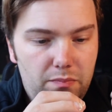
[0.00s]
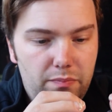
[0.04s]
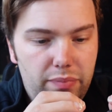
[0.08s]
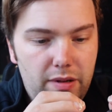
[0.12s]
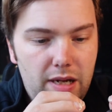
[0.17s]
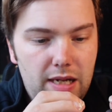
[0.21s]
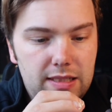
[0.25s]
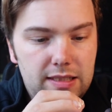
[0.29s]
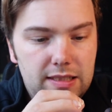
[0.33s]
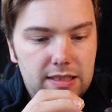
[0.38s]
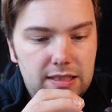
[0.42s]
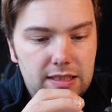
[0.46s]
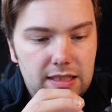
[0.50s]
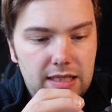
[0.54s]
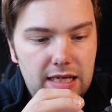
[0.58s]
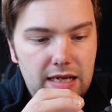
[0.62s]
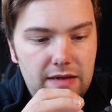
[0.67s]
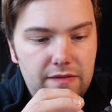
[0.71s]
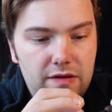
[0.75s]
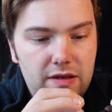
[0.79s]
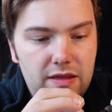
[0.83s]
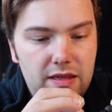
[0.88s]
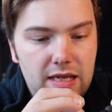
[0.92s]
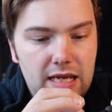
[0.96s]
But
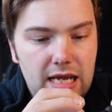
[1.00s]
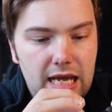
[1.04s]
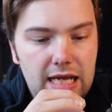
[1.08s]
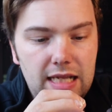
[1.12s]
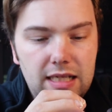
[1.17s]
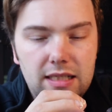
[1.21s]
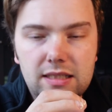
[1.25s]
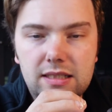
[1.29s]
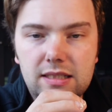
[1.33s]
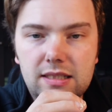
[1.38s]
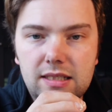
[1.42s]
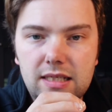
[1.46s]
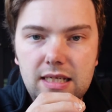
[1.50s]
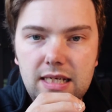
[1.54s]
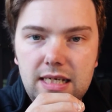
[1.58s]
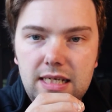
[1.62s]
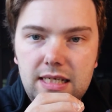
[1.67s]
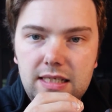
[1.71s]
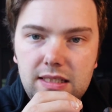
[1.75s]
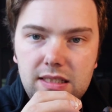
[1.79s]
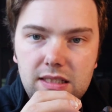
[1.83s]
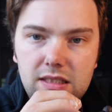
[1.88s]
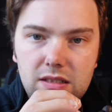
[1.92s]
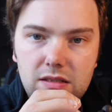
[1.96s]
everything else
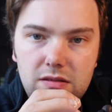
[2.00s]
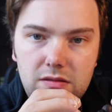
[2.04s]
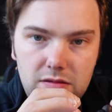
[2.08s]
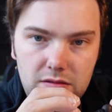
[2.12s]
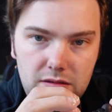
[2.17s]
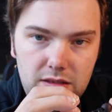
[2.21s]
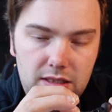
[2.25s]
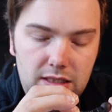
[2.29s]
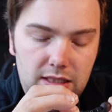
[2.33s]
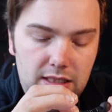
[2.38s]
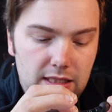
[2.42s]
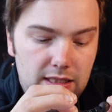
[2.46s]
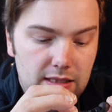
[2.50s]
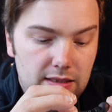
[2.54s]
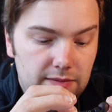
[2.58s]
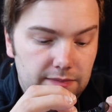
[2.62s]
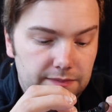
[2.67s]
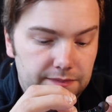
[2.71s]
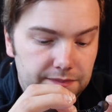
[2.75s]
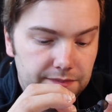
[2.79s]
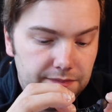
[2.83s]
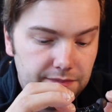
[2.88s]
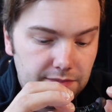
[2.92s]
is good here.